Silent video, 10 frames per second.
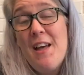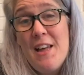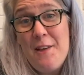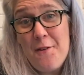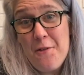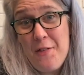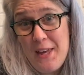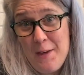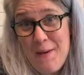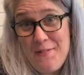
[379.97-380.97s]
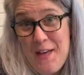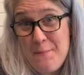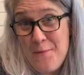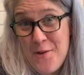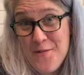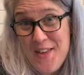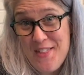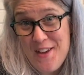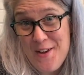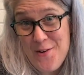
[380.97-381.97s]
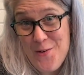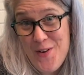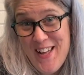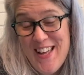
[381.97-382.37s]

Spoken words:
If you think about that movie, though,